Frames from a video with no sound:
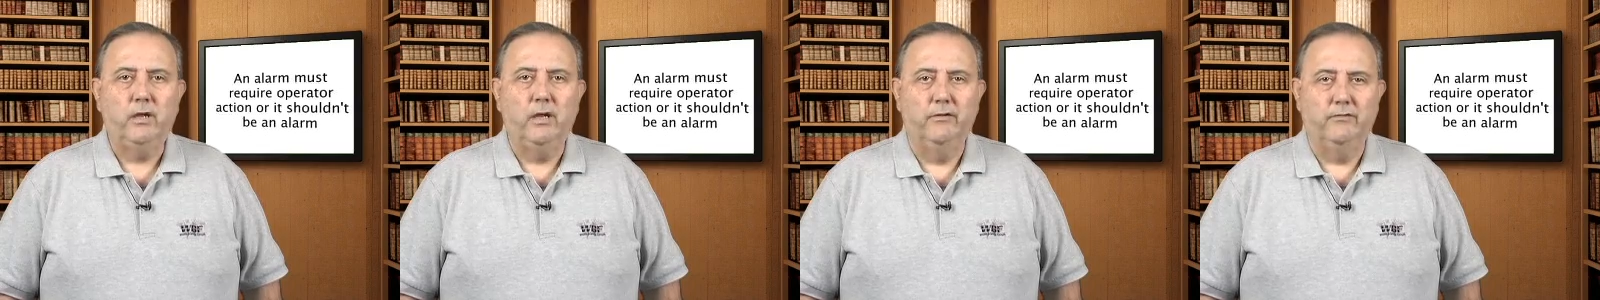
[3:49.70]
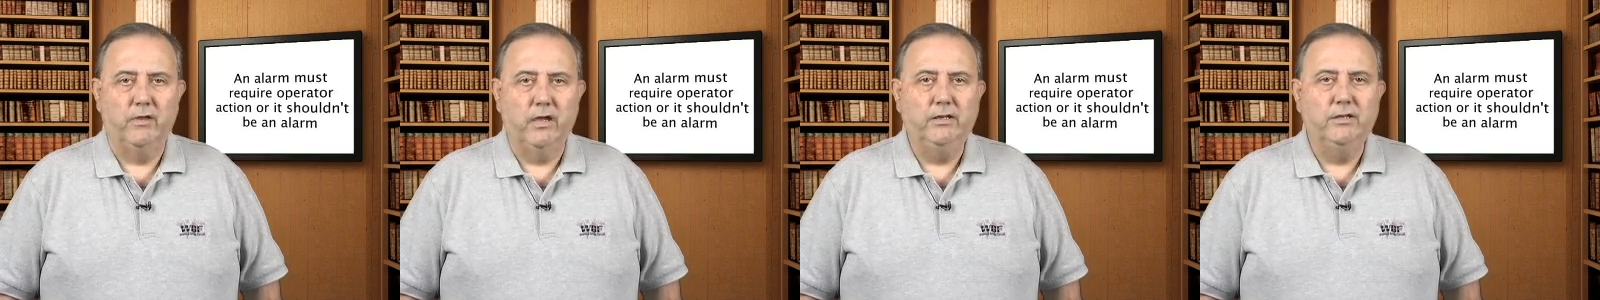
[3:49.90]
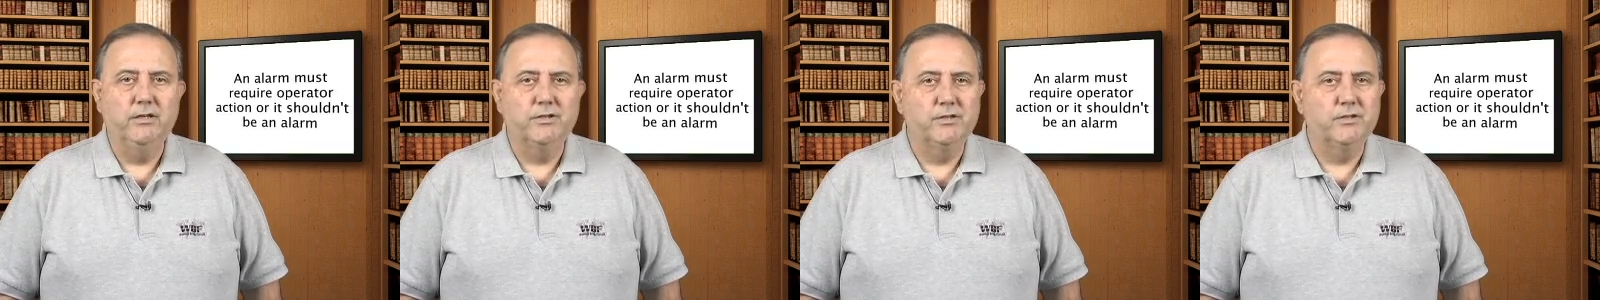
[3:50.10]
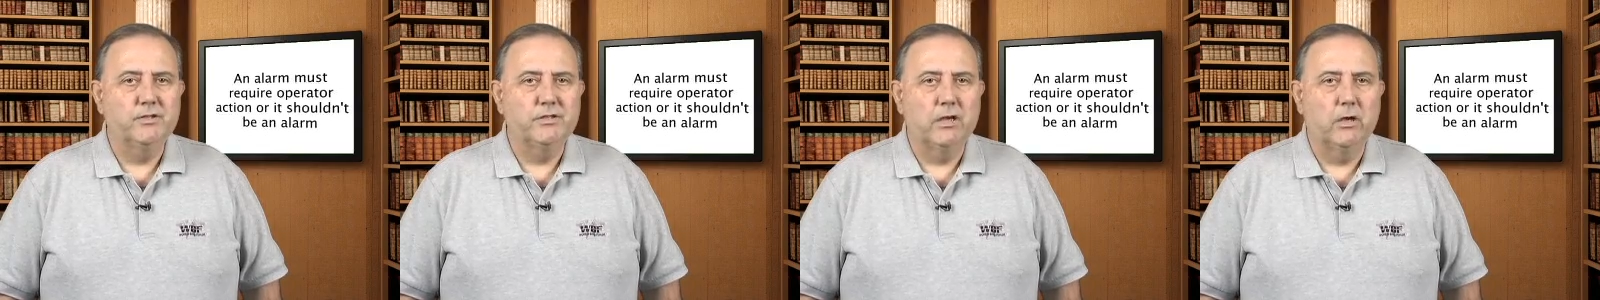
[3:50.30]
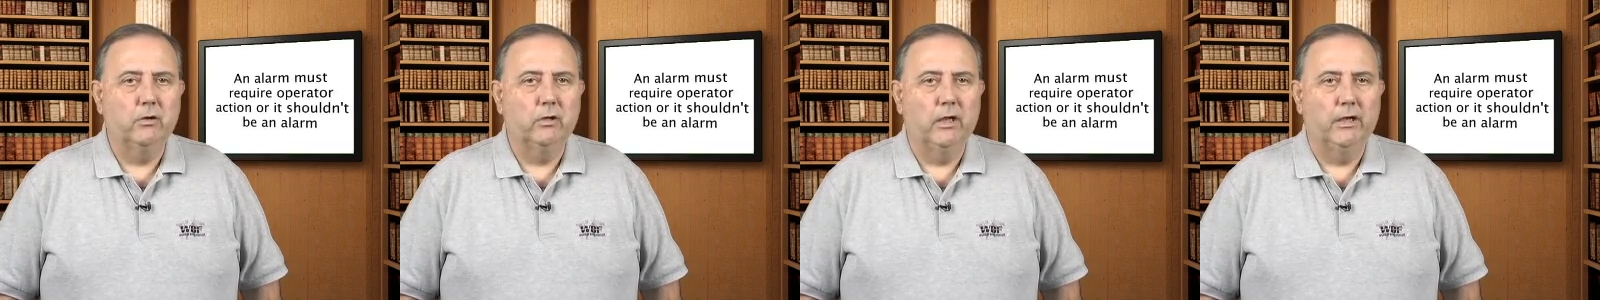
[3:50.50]
If that doesn't
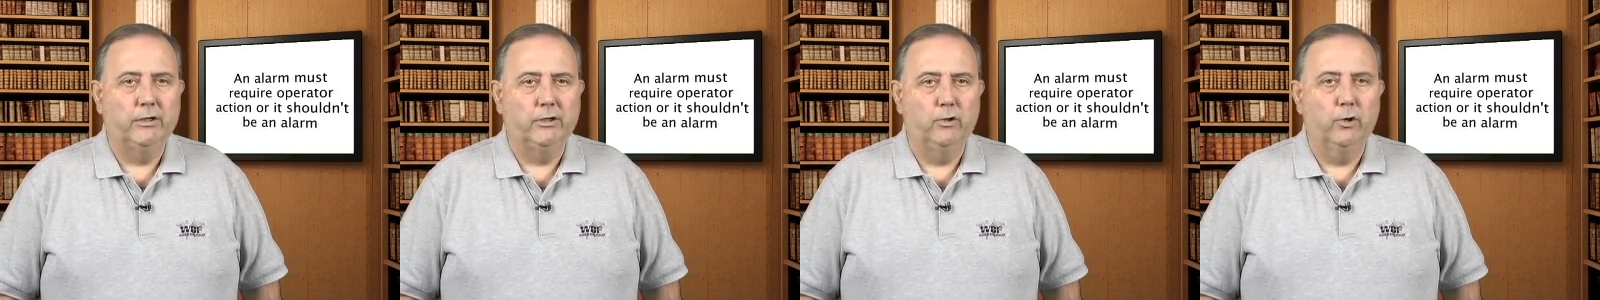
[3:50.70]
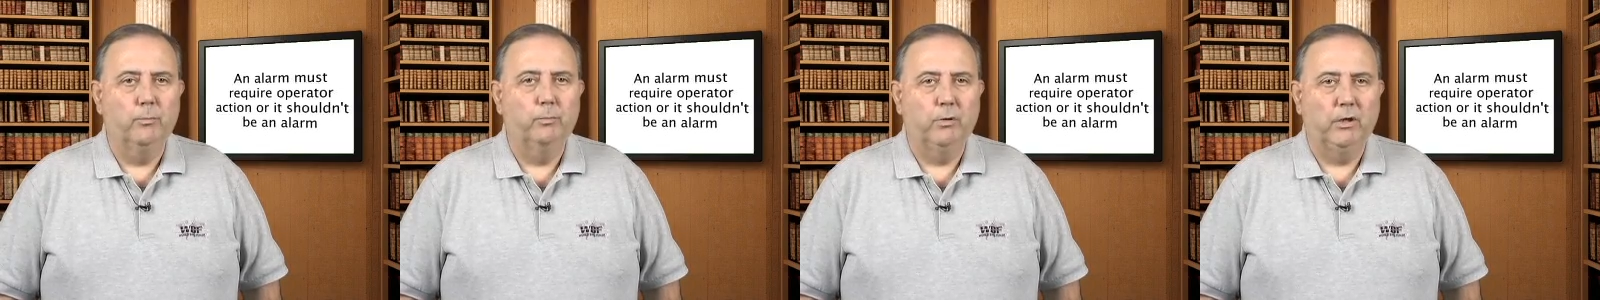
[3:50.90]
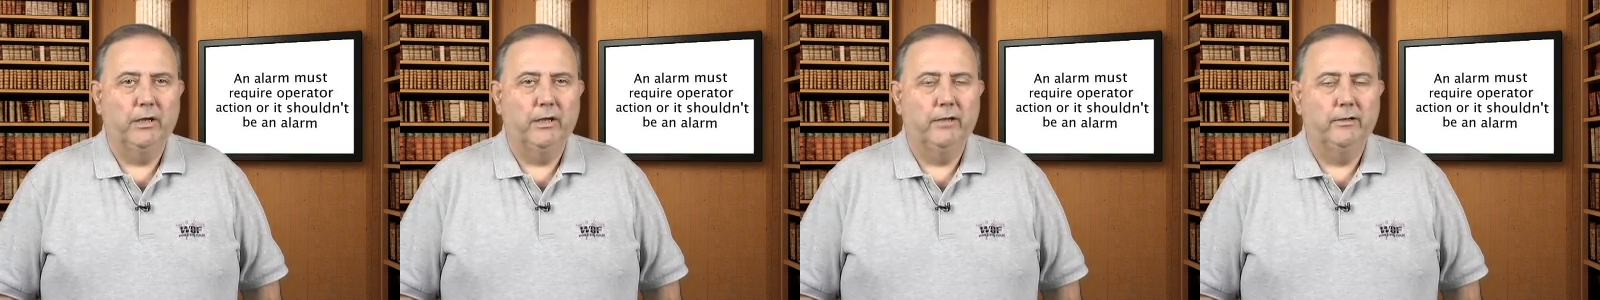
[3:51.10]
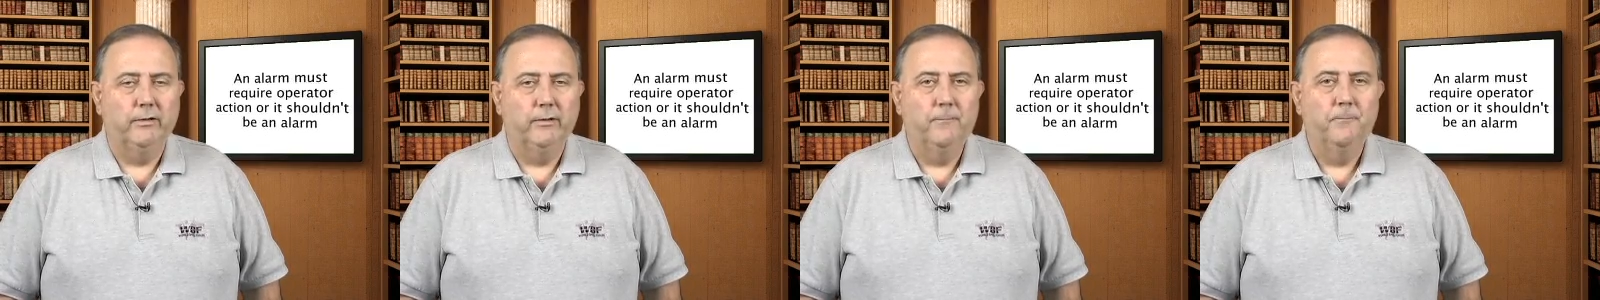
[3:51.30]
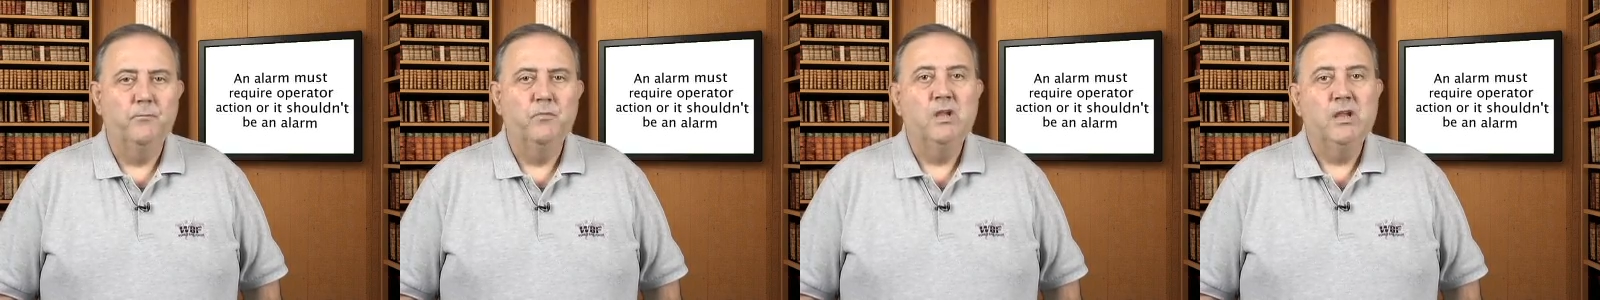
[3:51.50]
sound like your plant,
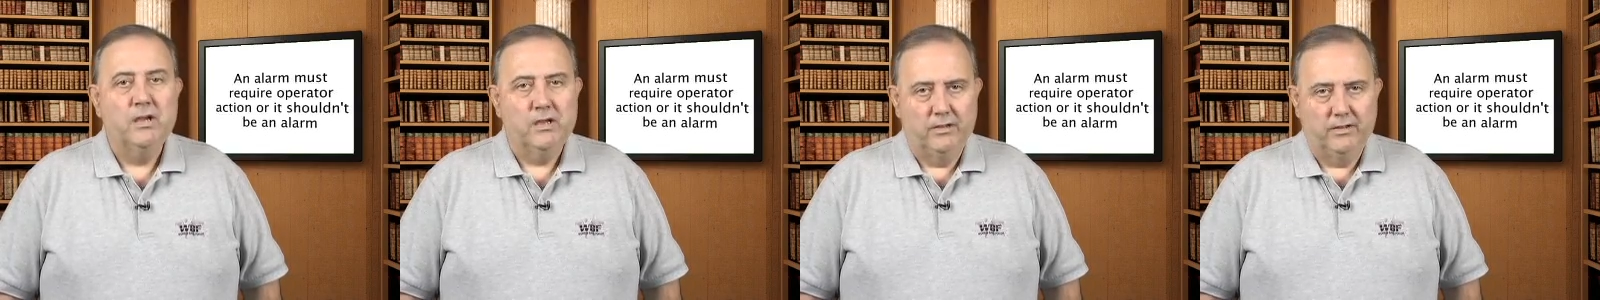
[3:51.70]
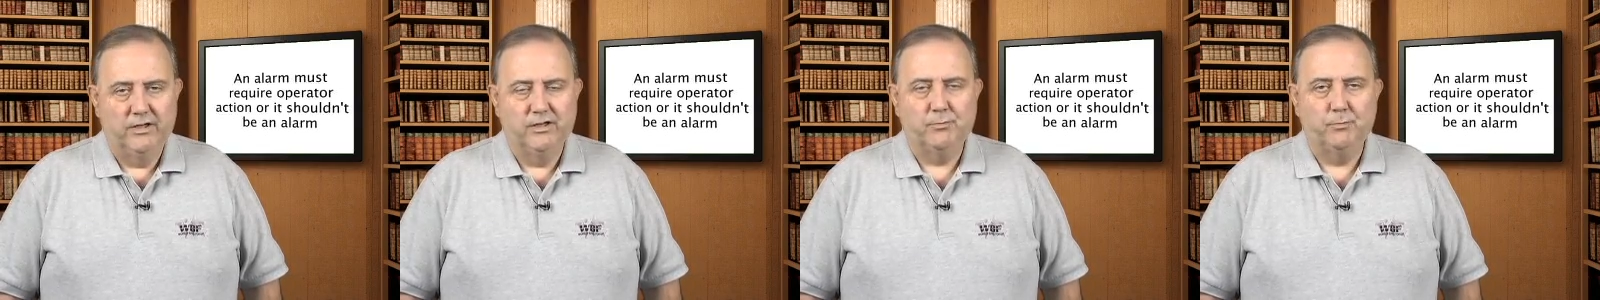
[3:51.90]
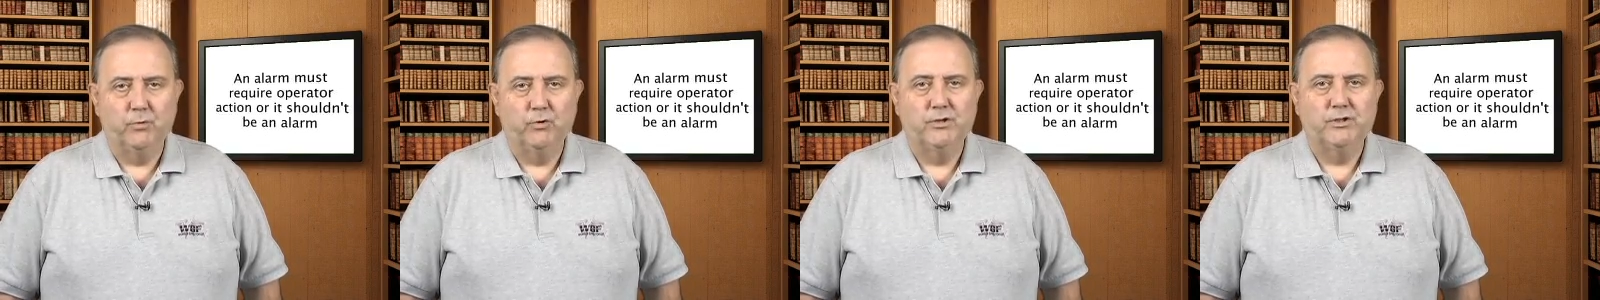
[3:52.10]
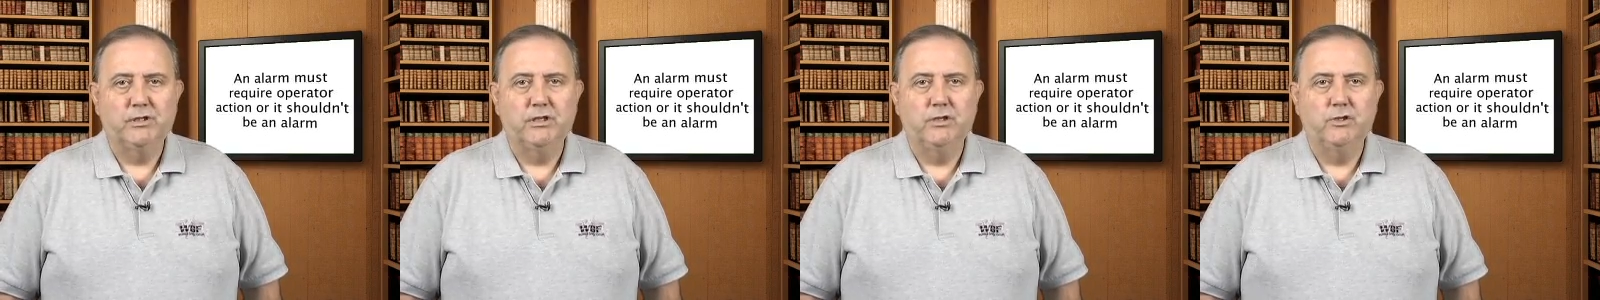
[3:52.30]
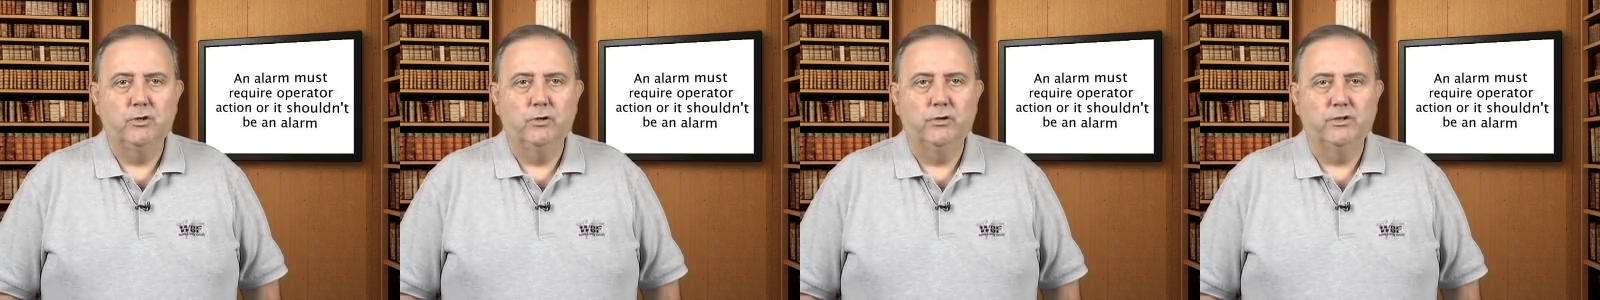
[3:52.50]
this
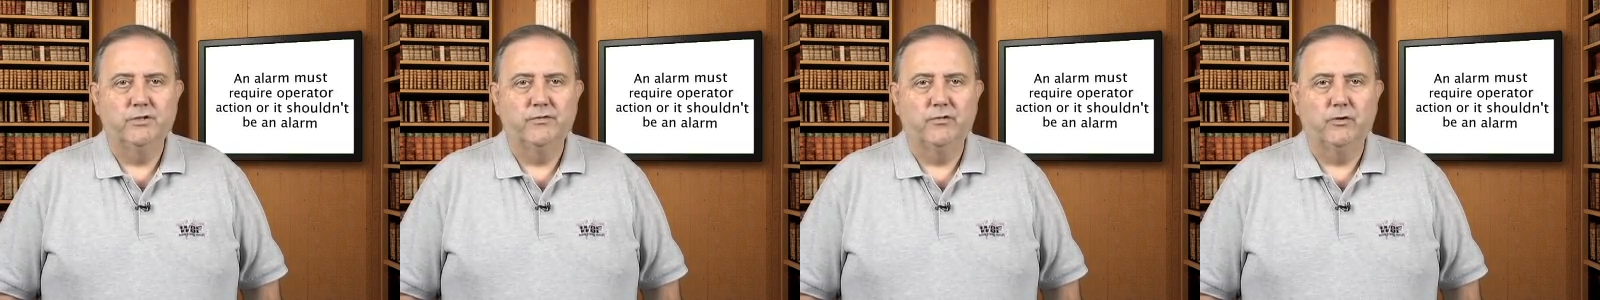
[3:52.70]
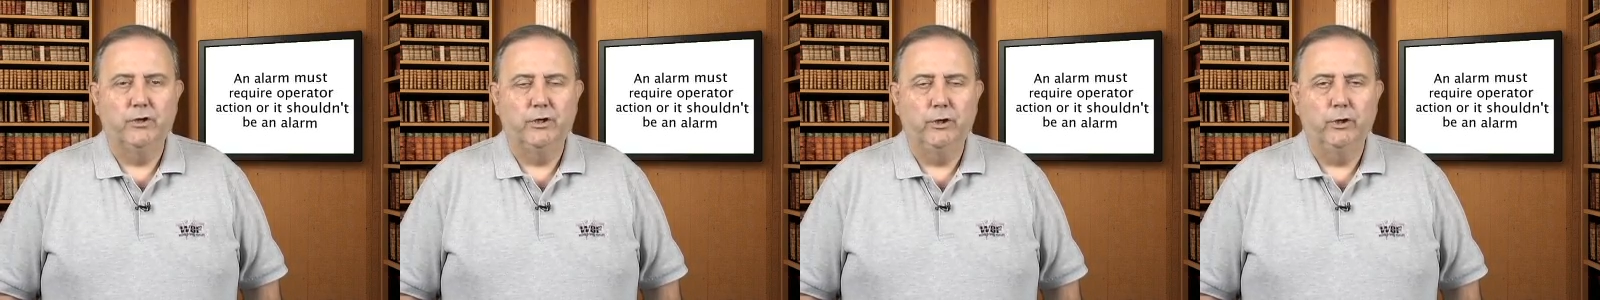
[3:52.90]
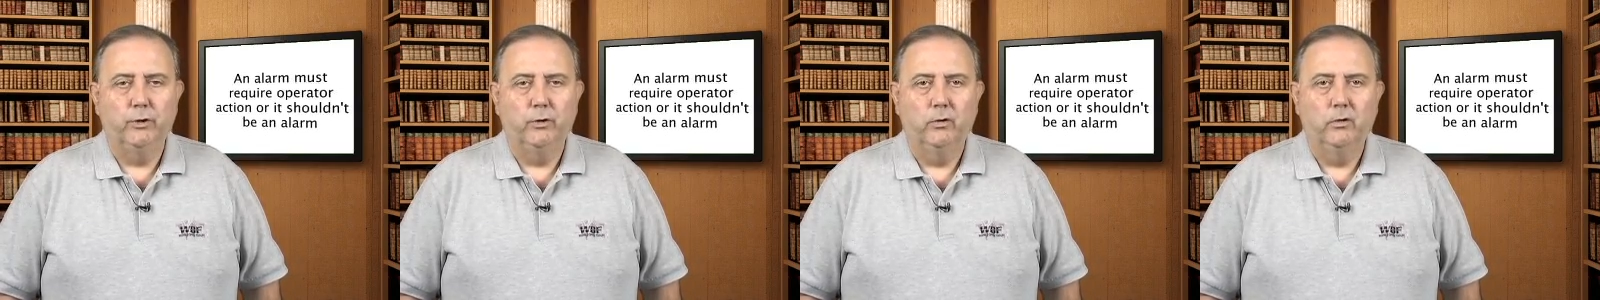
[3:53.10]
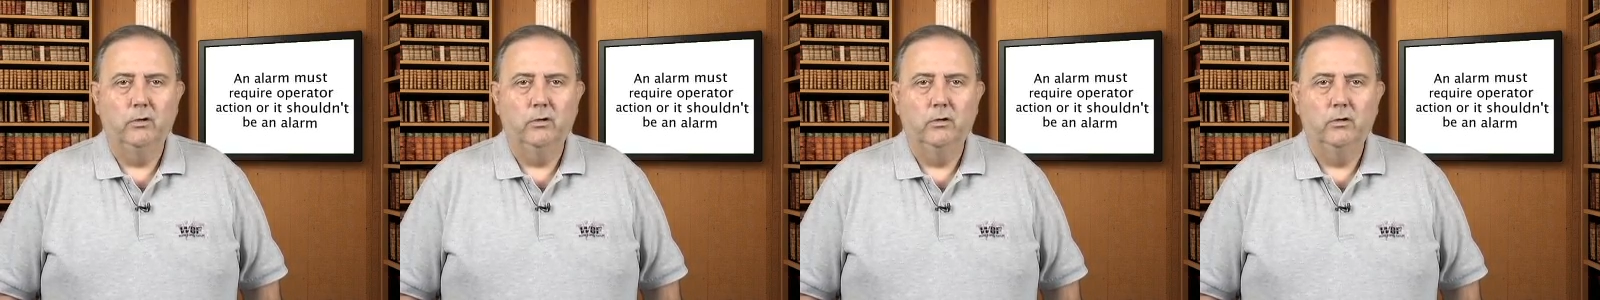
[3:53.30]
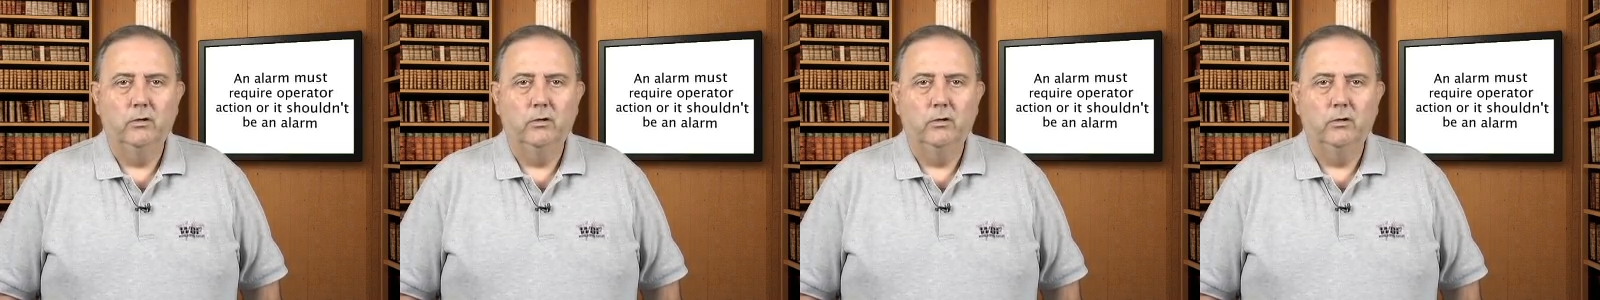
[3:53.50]
procedure is for you.